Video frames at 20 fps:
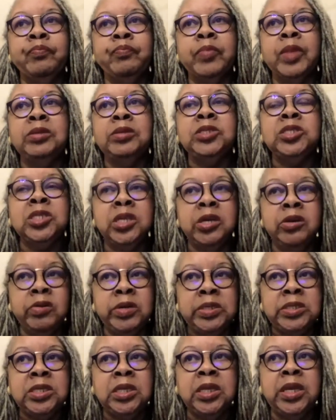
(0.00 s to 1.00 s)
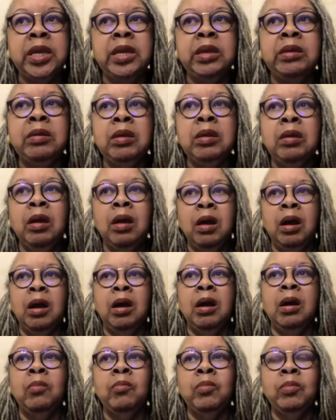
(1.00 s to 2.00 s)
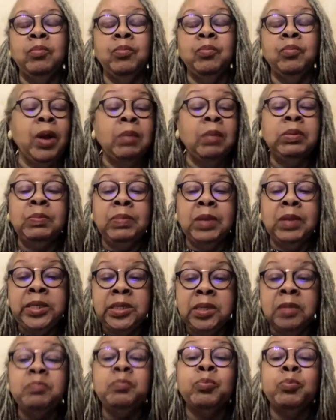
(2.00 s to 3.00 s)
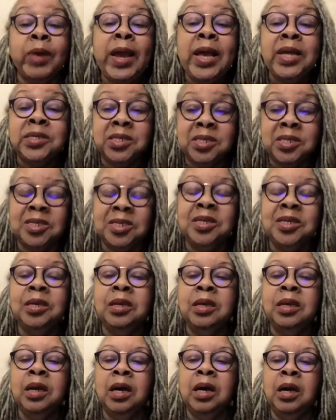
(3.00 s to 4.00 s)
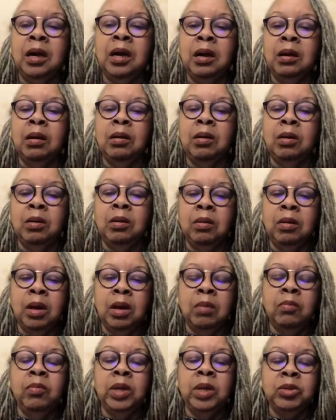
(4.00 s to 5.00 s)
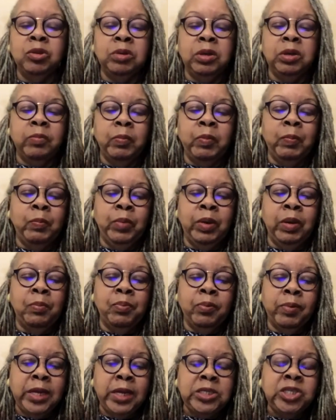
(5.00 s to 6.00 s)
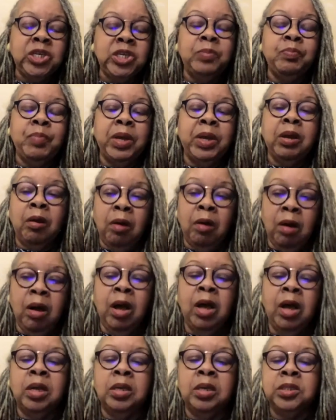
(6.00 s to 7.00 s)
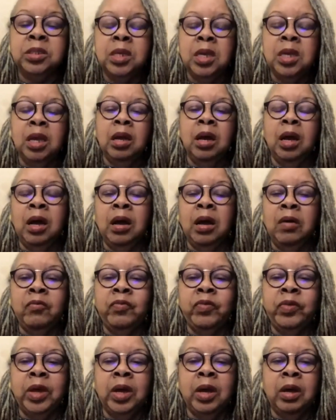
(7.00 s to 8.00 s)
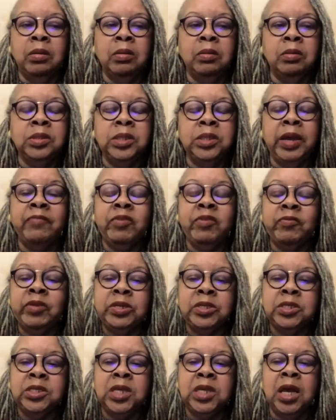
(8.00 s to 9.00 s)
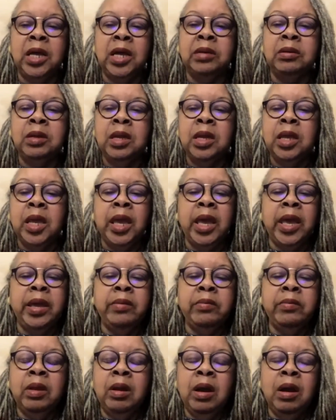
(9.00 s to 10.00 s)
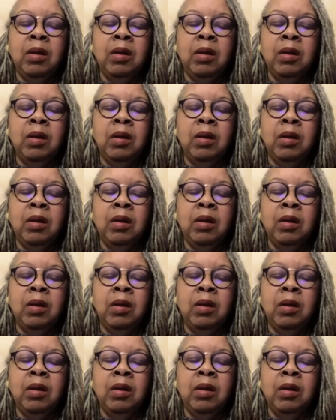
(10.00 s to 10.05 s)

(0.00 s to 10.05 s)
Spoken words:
seriously, probably depressed, went through depression because of the death of her son. And